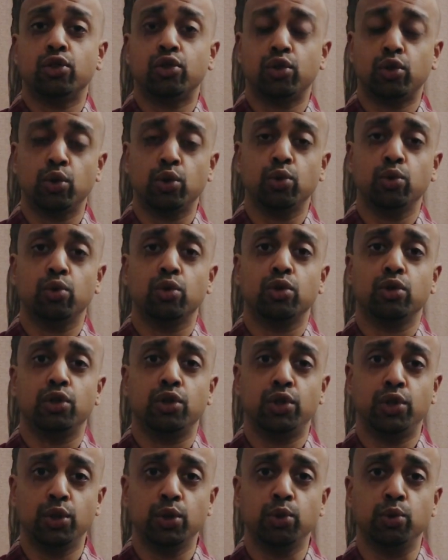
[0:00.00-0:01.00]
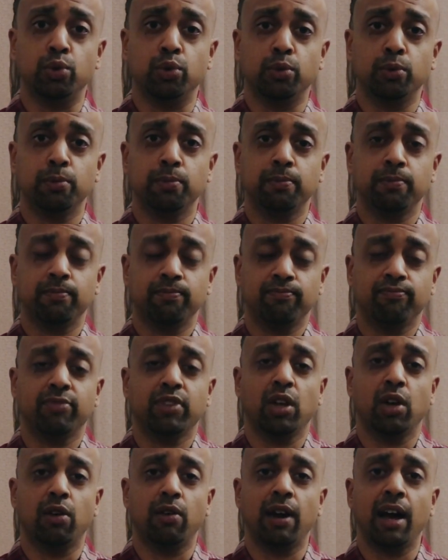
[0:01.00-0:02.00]
to do,
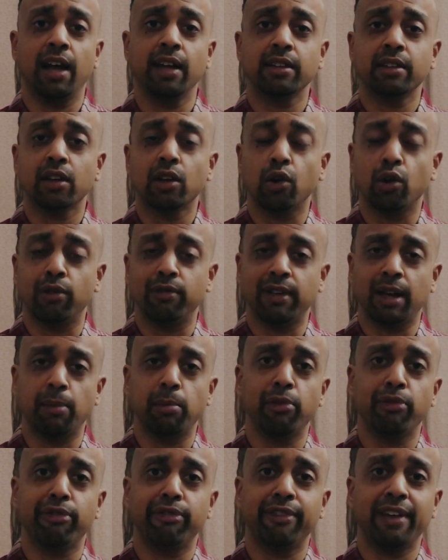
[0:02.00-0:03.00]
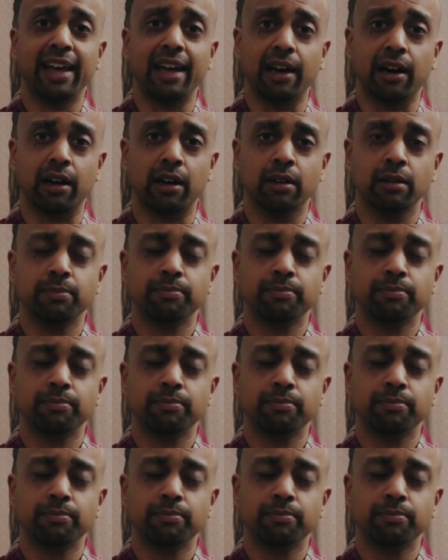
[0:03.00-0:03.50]
all right? Le verbe faire.